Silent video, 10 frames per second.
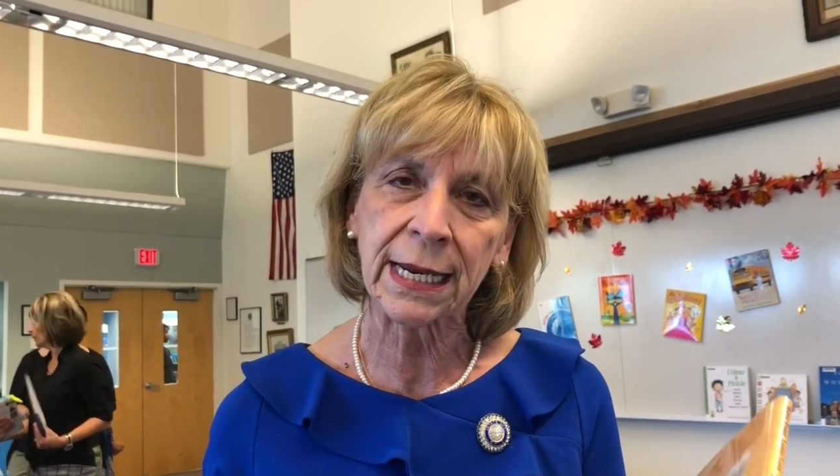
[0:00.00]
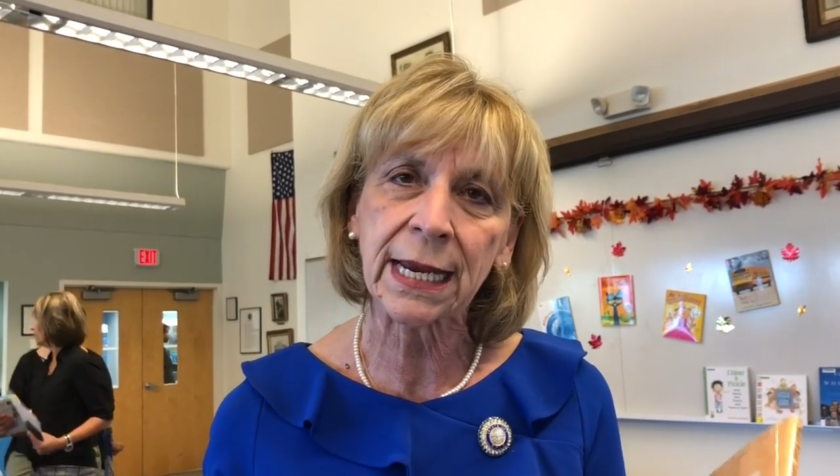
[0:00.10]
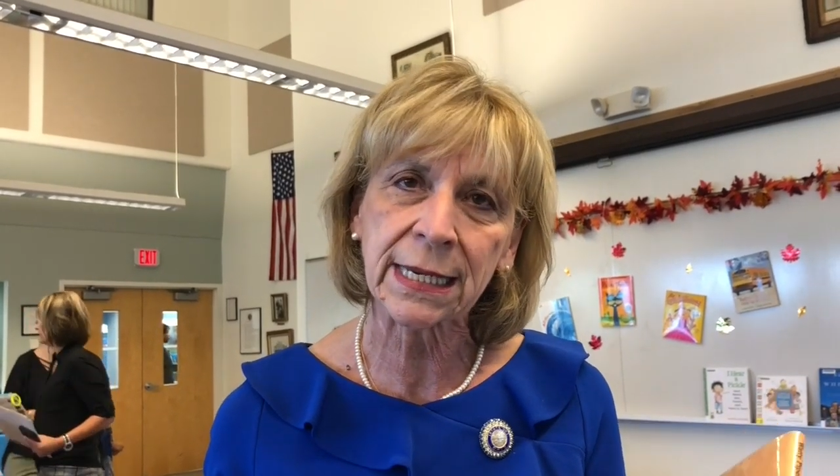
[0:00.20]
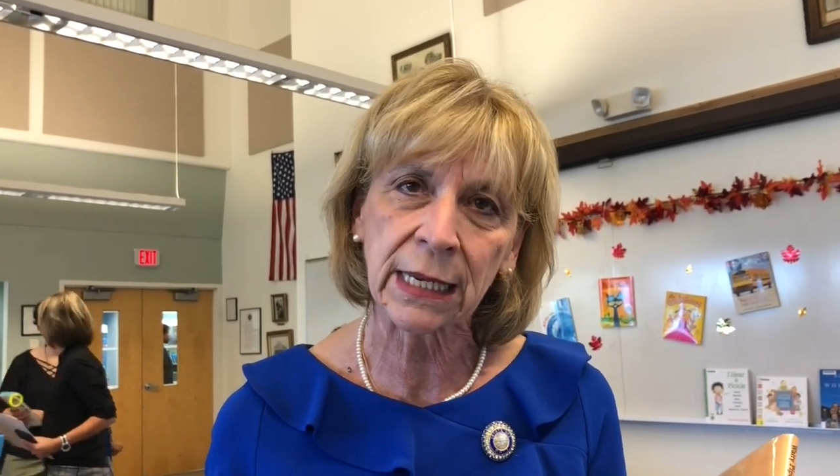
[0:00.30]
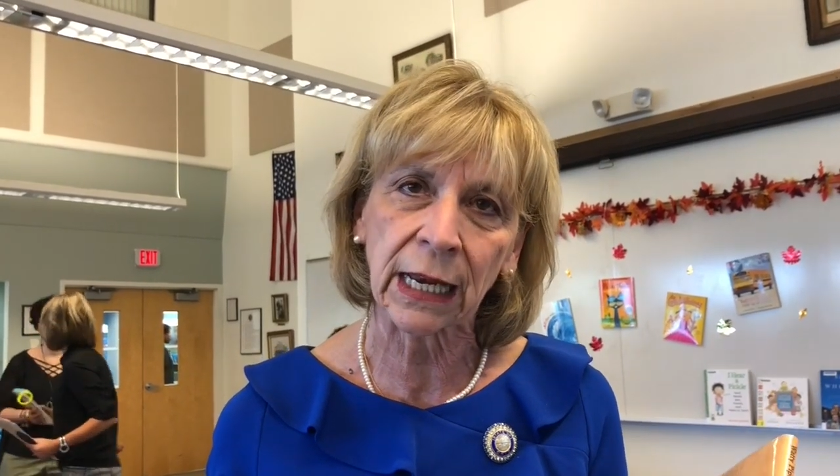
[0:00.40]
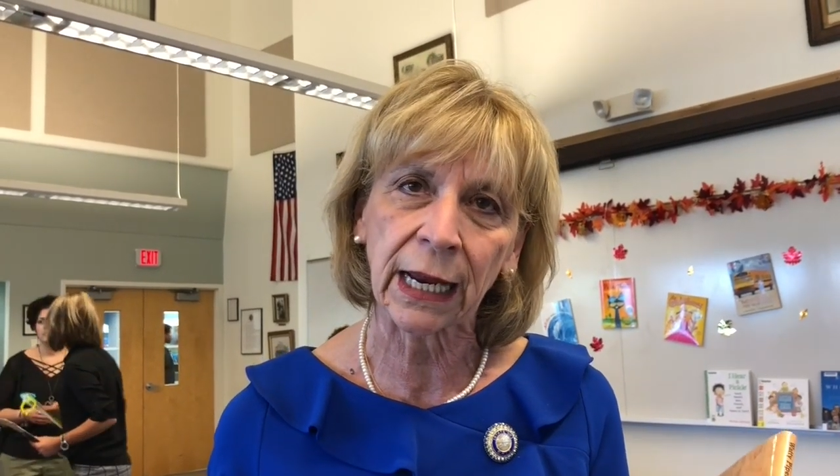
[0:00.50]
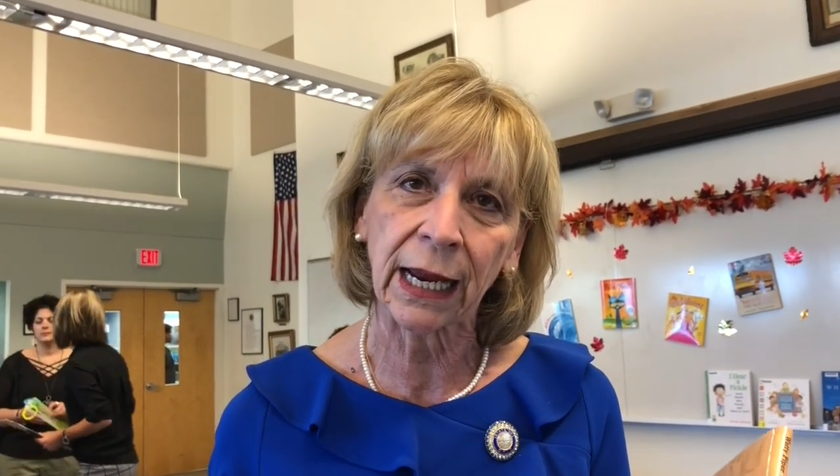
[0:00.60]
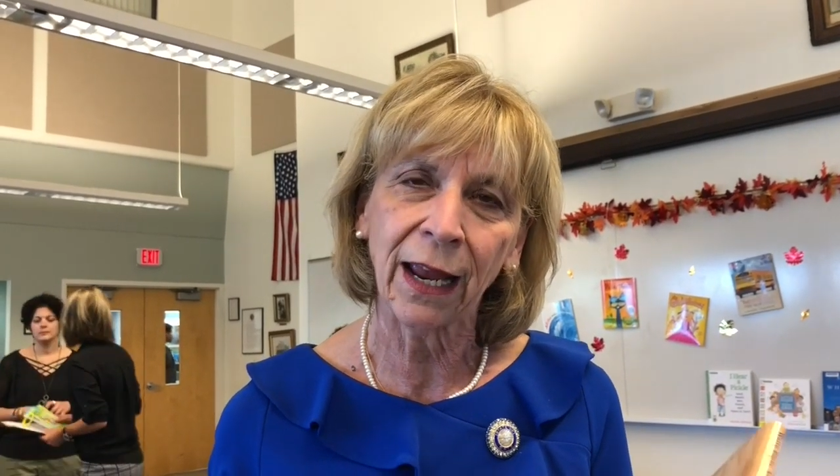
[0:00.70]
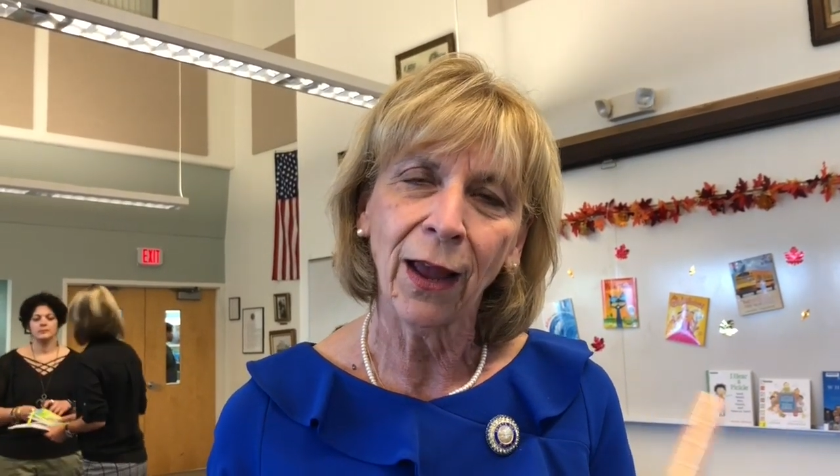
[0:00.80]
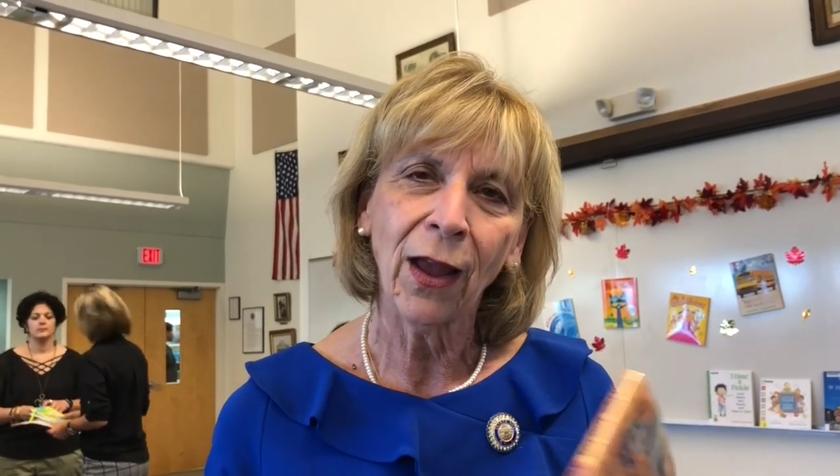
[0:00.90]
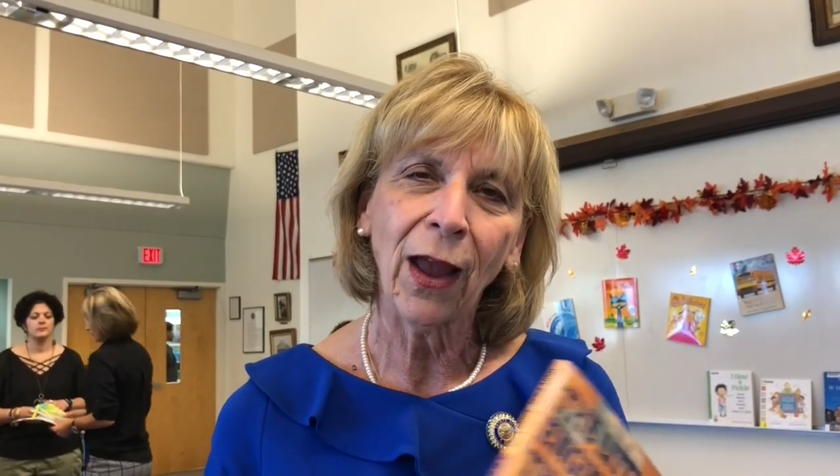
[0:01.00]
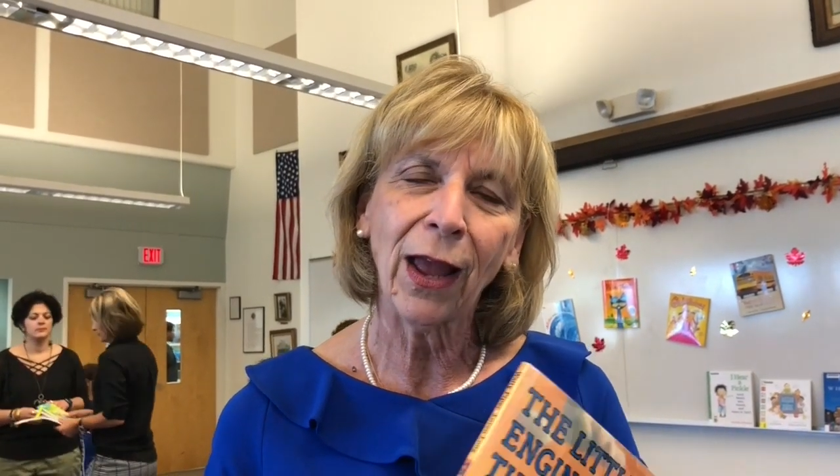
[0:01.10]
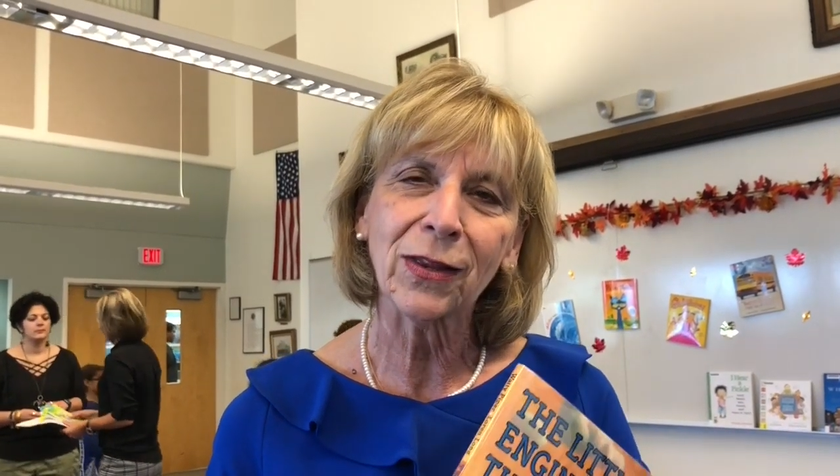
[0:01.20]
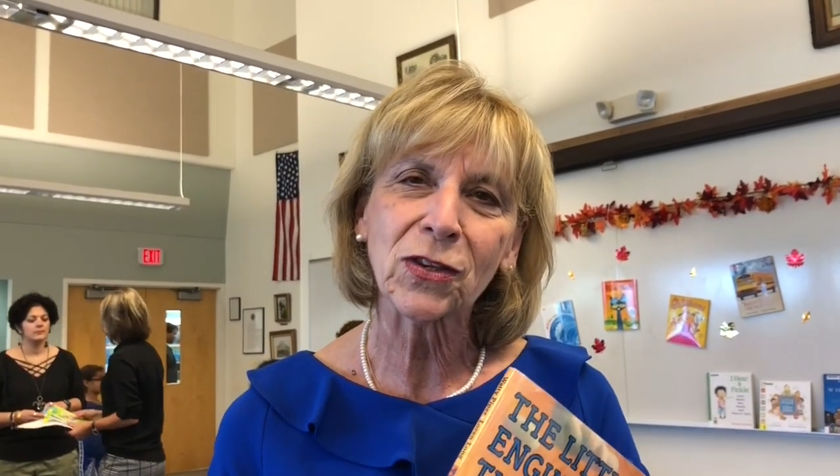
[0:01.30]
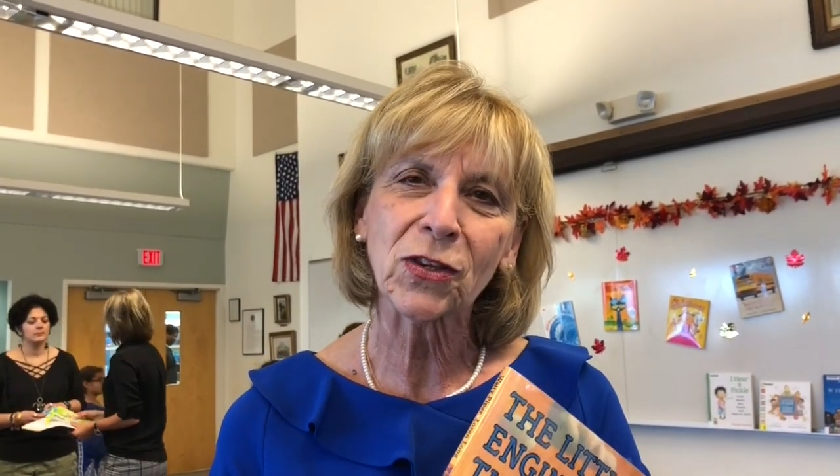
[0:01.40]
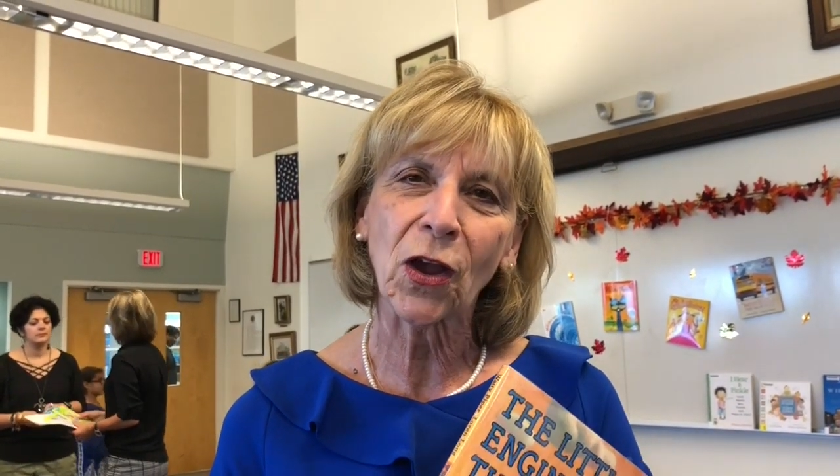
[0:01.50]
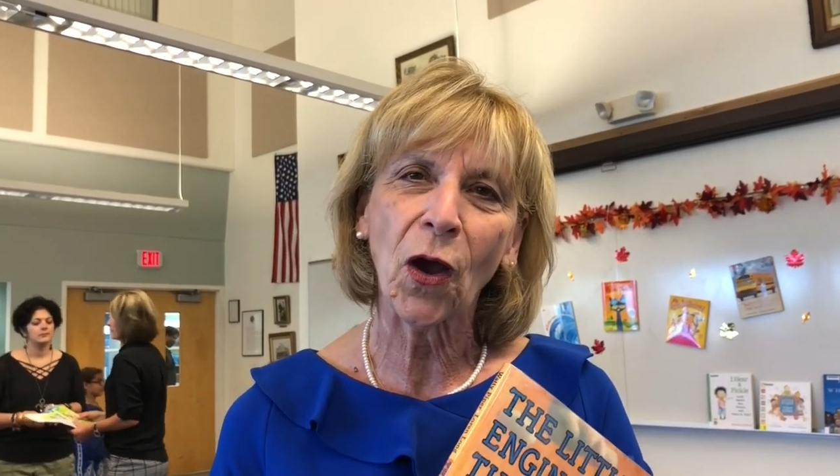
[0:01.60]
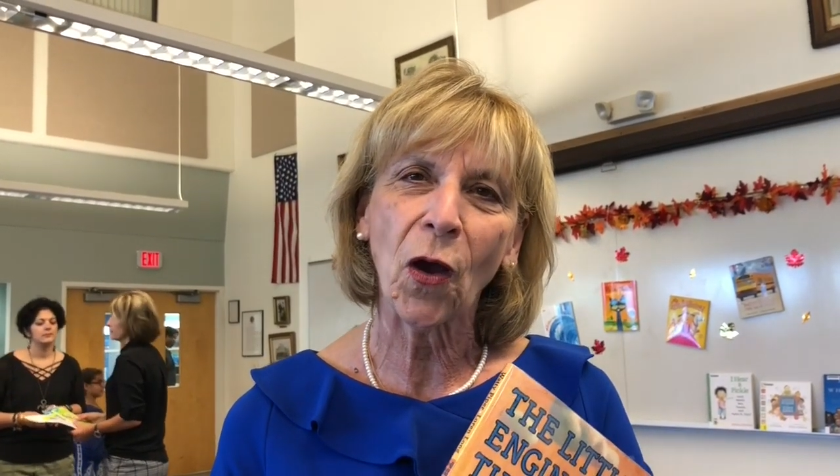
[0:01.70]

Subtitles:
easily. And so we